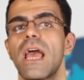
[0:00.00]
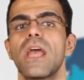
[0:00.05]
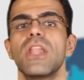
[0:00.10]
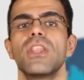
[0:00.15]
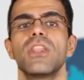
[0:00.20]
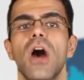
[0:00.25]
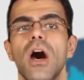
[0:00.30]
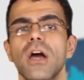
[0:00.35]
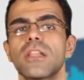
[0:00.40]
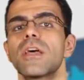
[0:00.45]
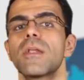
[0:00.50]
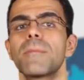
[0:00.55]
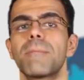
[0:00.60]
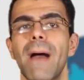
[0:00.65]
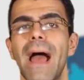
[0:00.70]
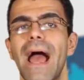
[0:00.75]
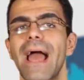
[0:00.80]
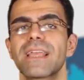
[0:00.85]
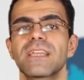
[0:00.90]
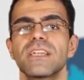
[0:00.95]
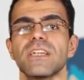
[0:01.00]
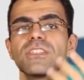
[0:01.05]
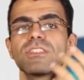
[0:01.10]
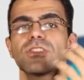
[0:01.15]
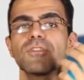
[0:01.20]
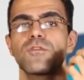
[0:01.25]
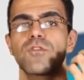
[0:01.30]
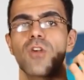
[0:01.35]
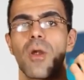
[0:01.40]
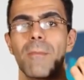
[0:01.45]
another
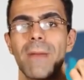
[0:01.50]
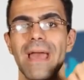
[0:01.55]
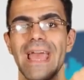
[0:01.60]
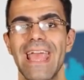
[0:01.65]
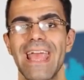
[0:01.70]
package from